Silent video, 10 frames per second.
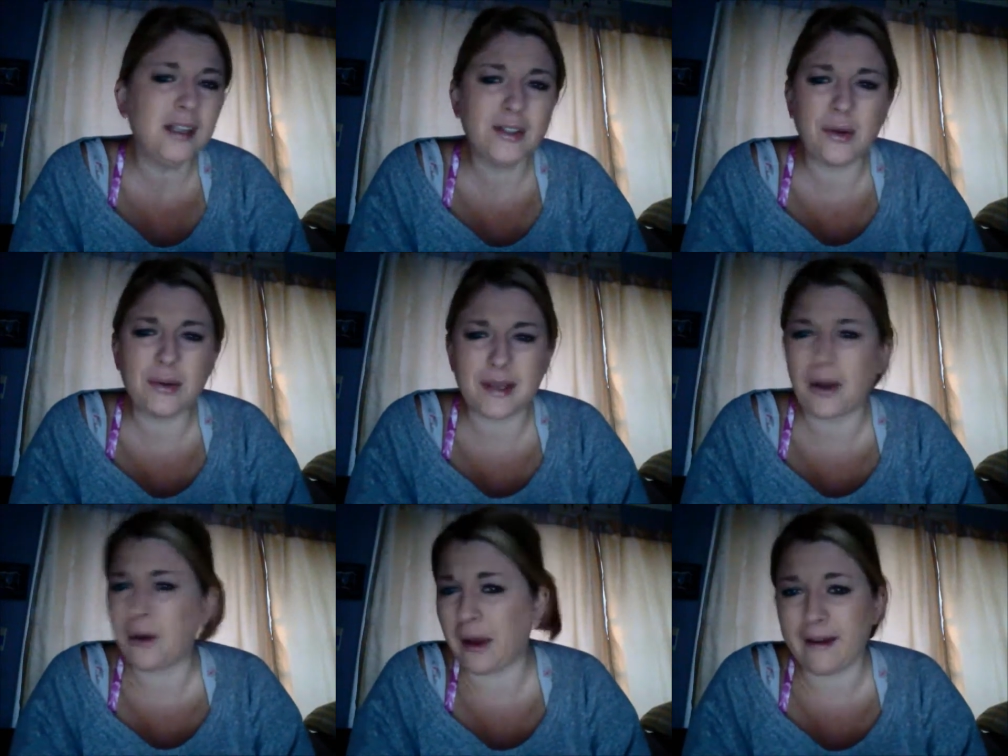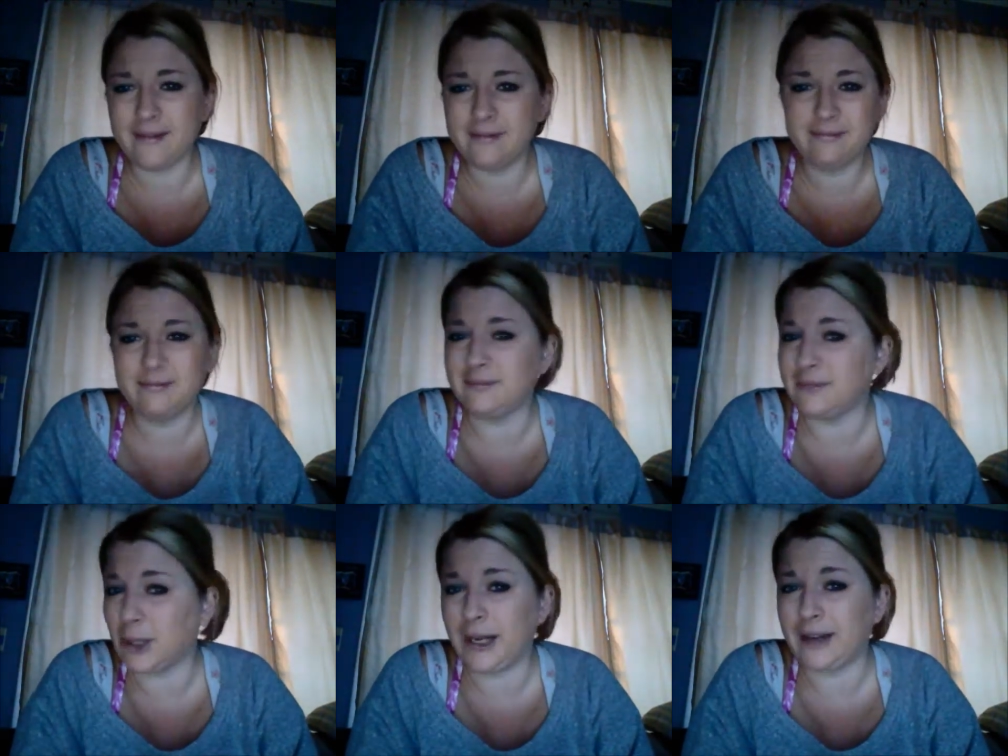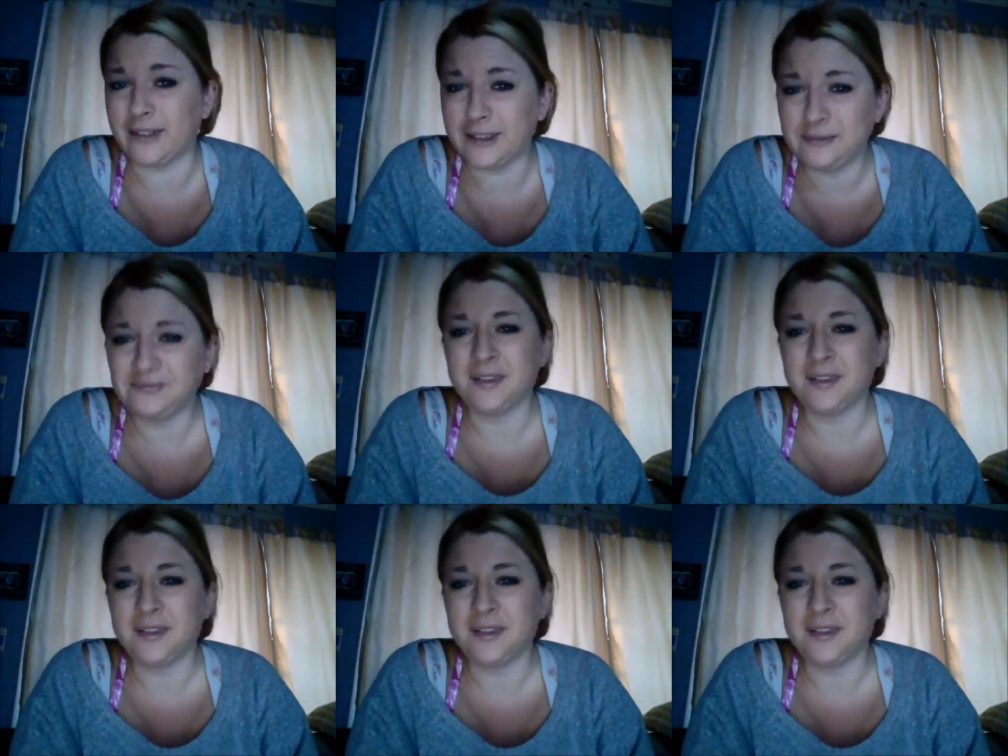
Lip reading: So I was like, okay, whatever.